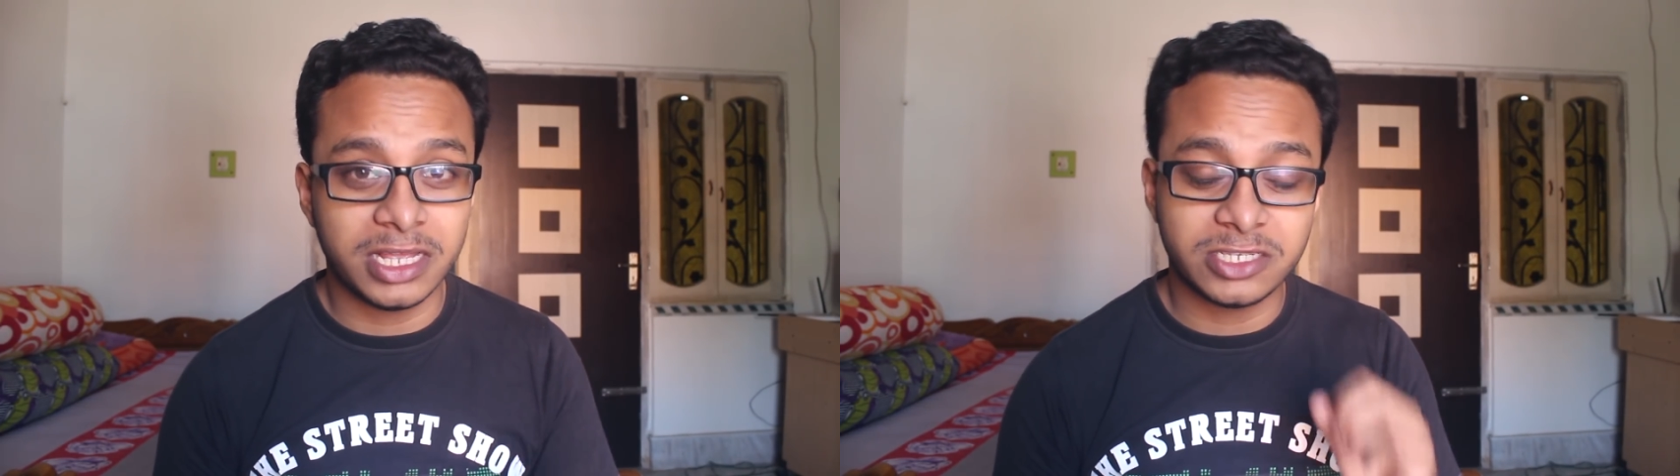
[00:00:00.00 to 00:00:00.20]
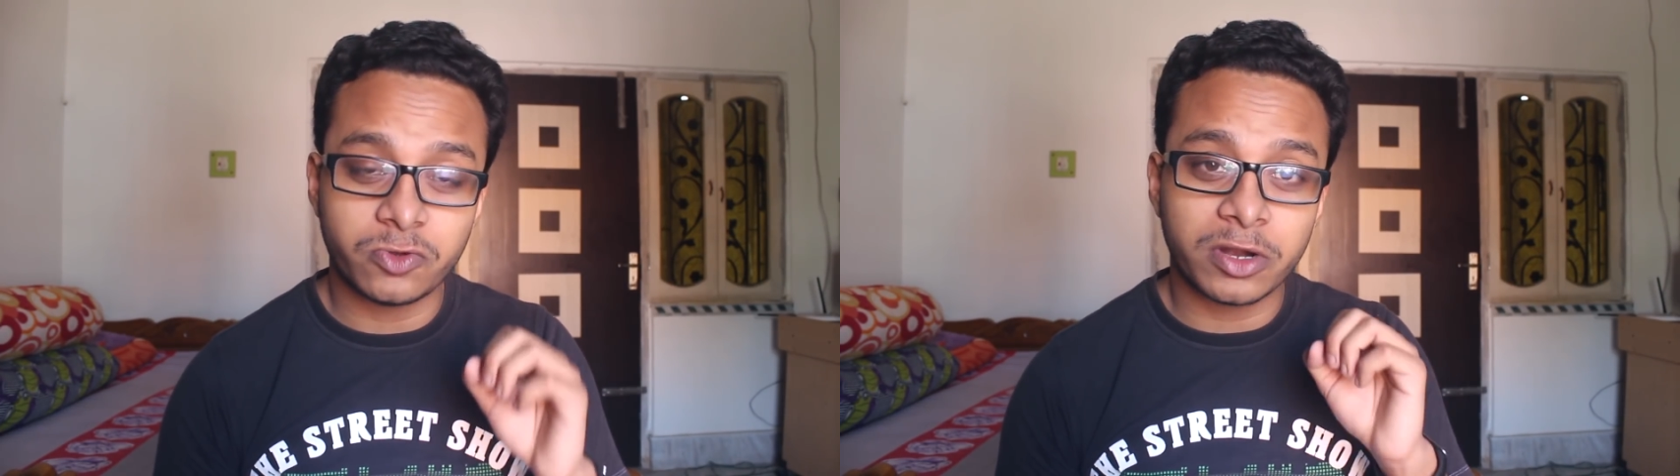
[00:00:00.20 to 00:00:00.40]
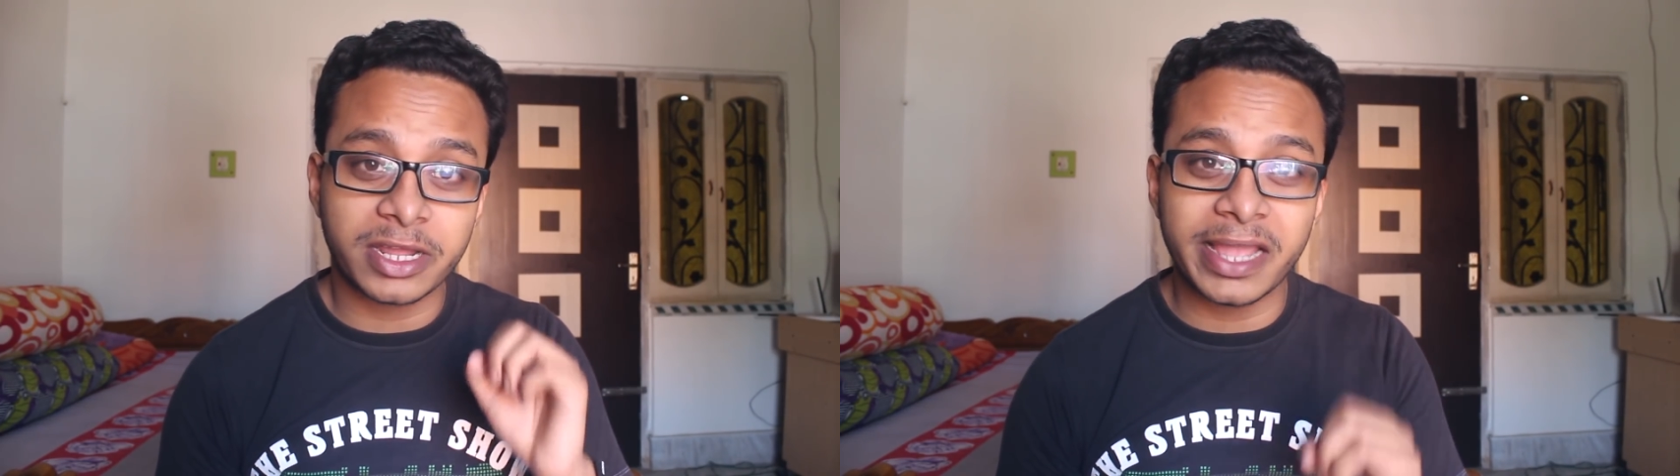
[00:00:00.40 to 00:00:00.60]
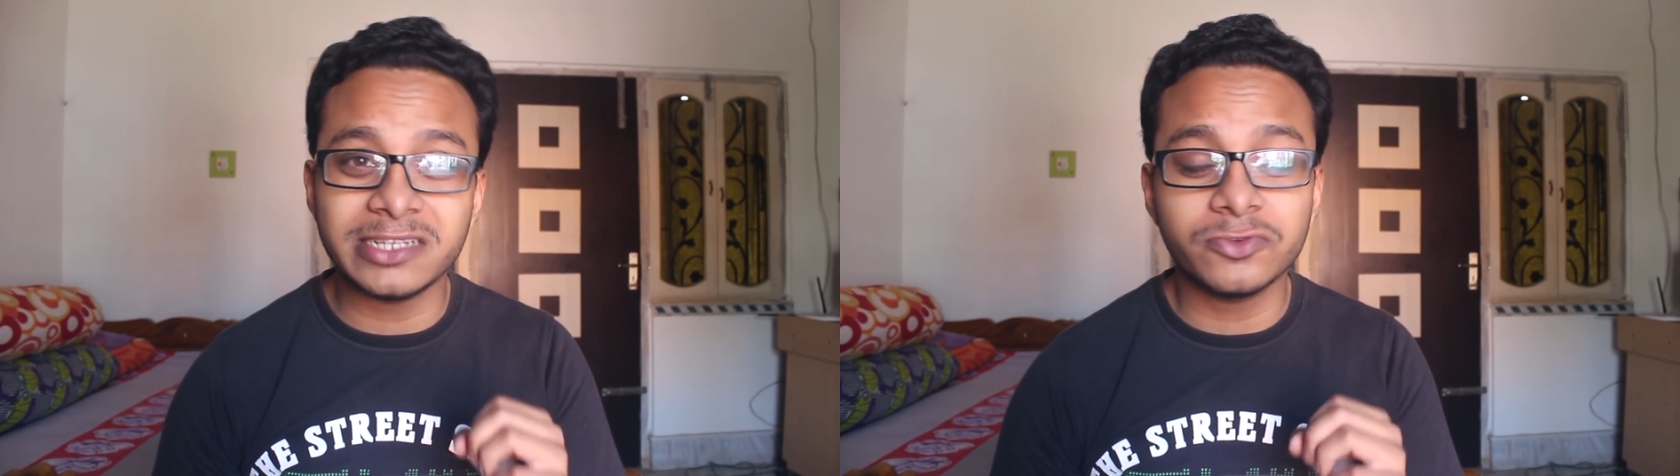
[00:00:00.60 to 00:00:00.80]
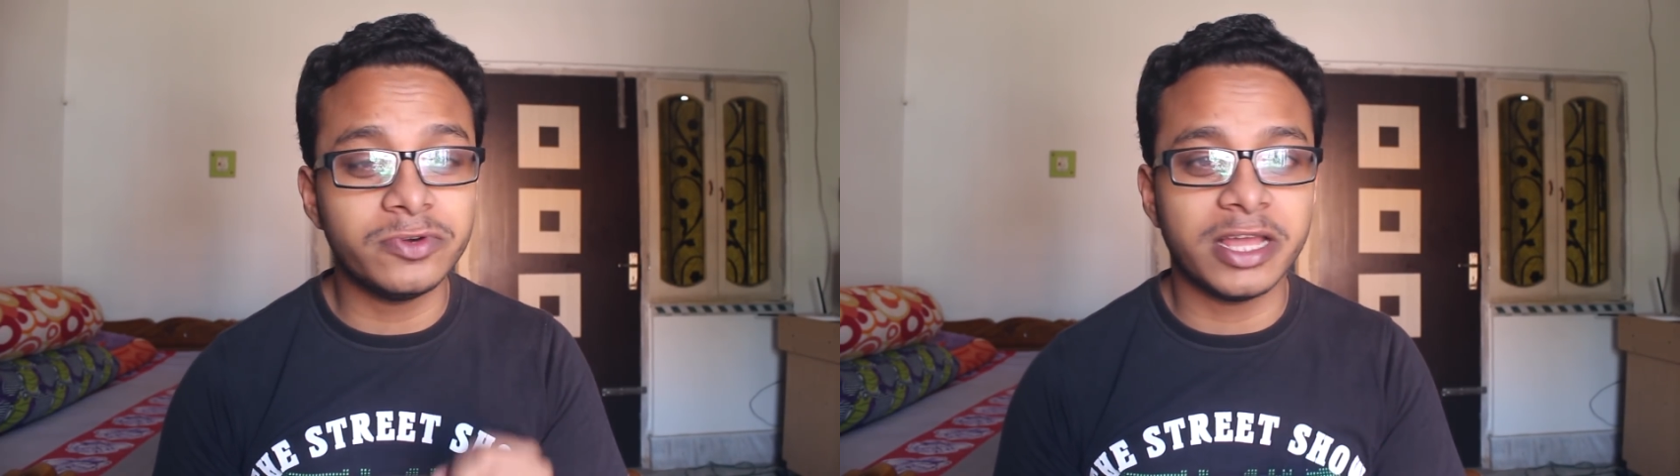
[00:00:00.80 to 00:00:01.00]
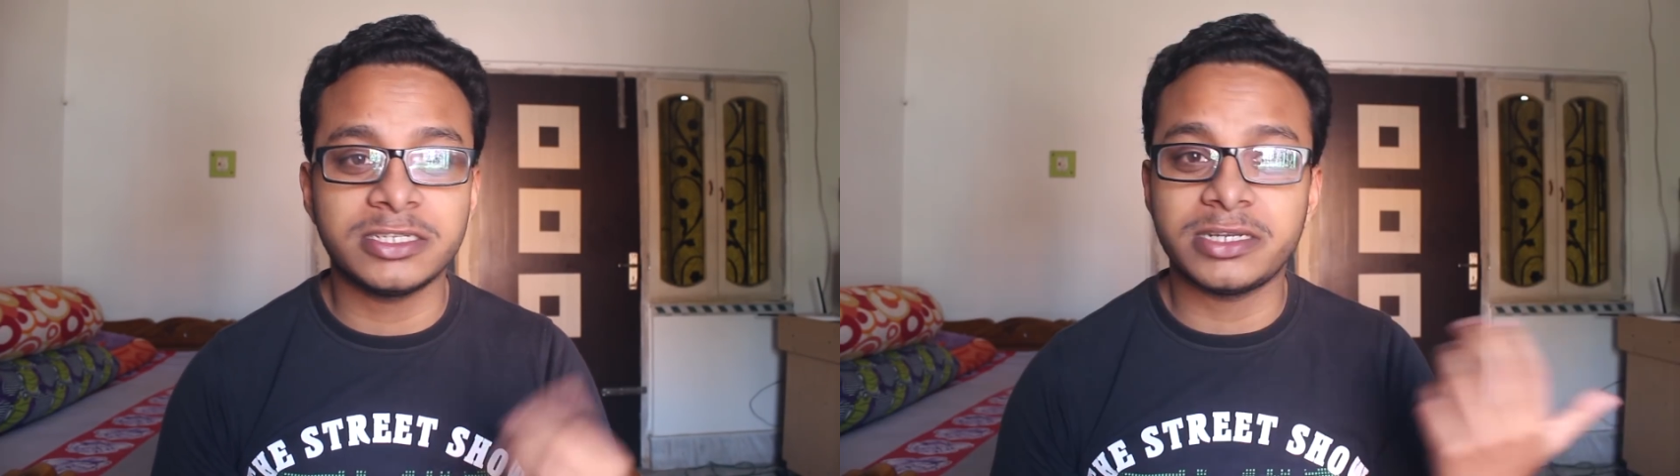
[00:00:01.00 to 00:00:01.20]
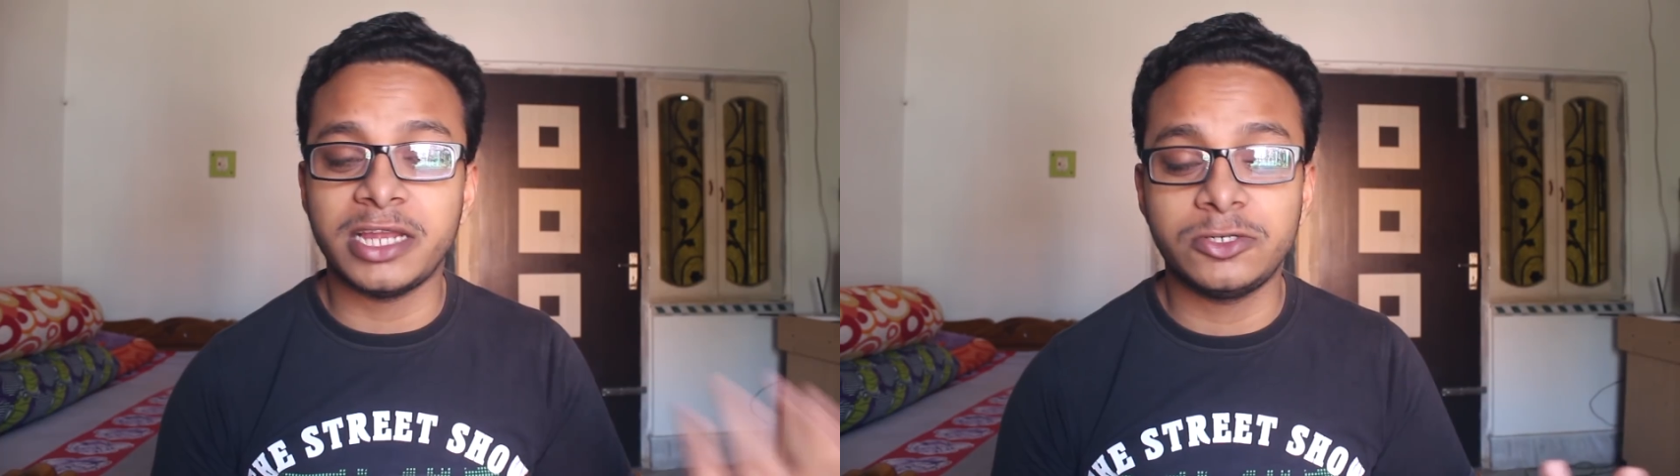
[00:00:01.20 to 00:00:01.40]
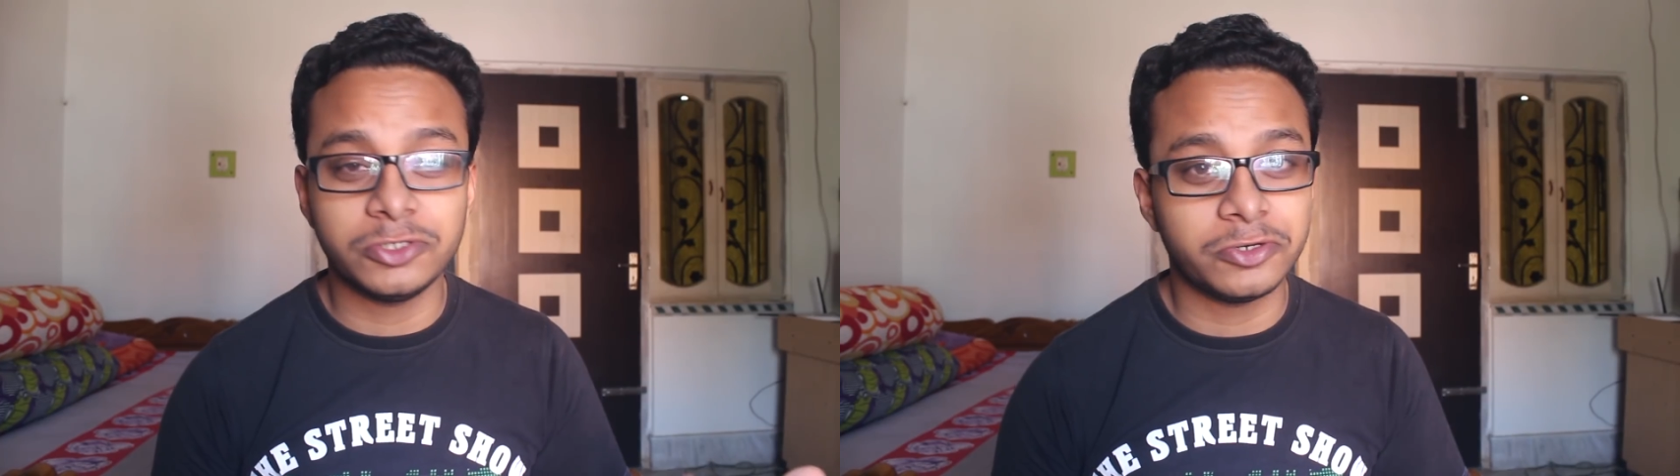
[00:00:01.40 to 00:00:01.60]
is not as good as
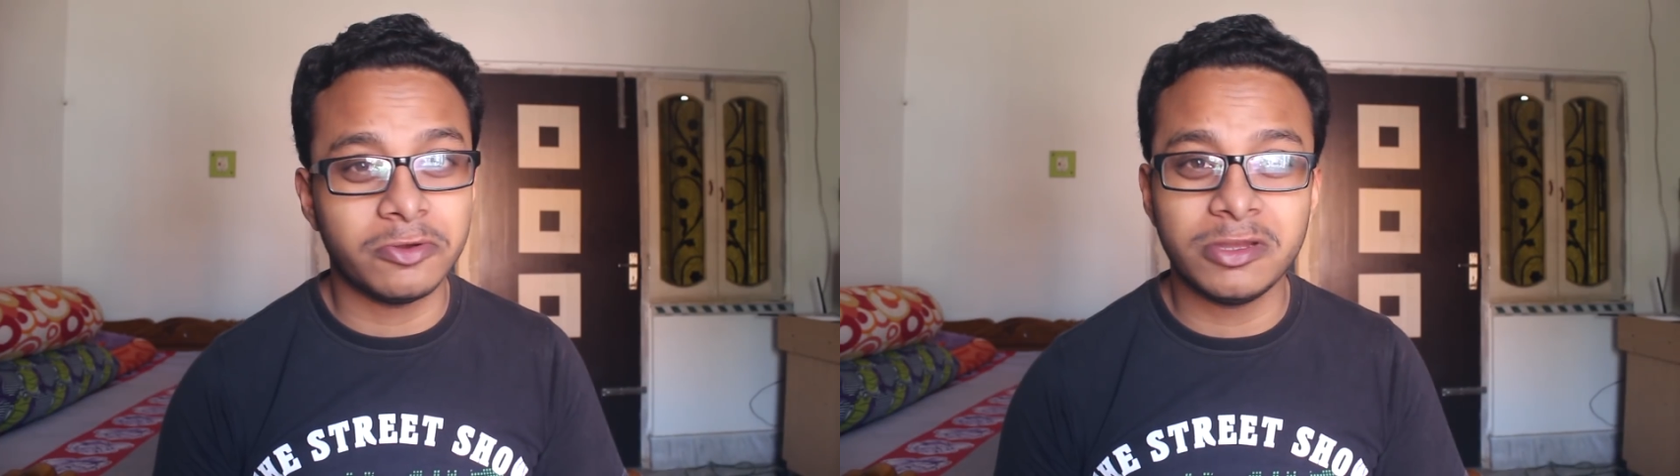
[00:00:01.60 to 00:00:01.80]
Nitrogen